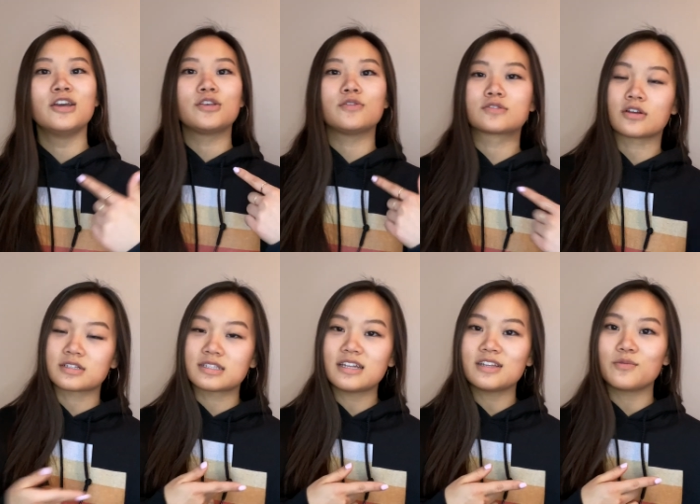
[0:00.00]
you start
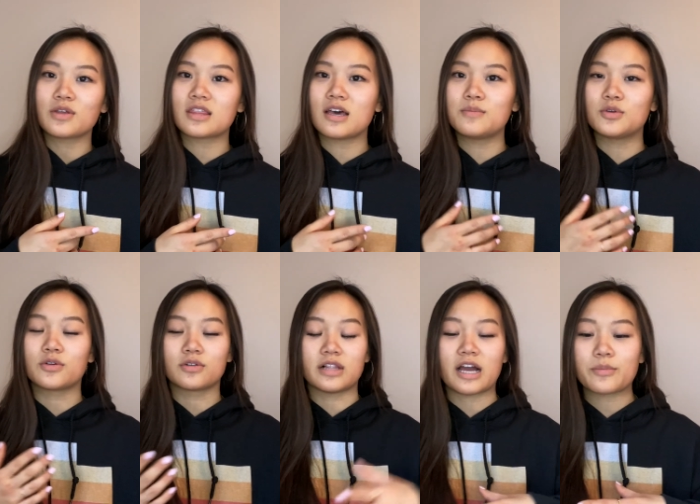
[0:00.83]
studying with them, you go
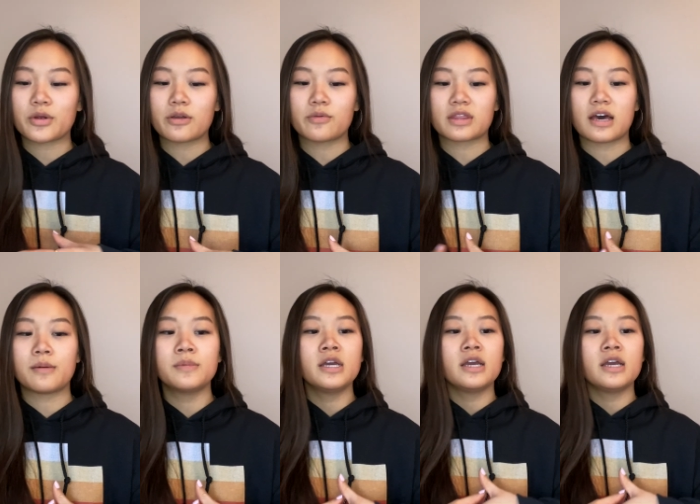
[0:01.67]
to library with them,